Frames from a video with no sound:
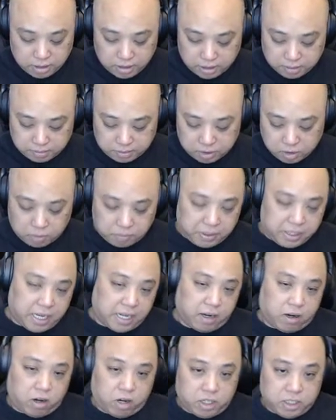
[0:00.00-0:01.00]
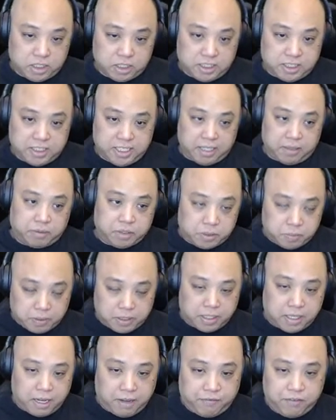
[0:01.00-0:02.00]
so it'd be kind of hard to distinguish.
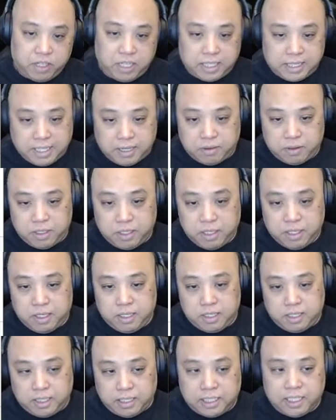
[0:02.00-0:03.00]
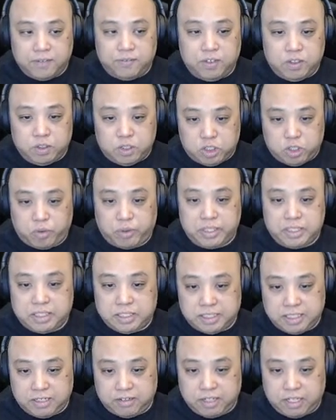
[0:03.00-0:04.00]
But I feel like they would give you
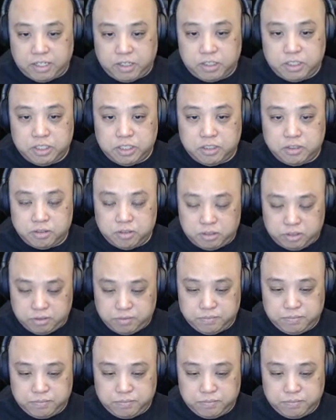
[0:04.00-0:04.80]
choices there that you could use.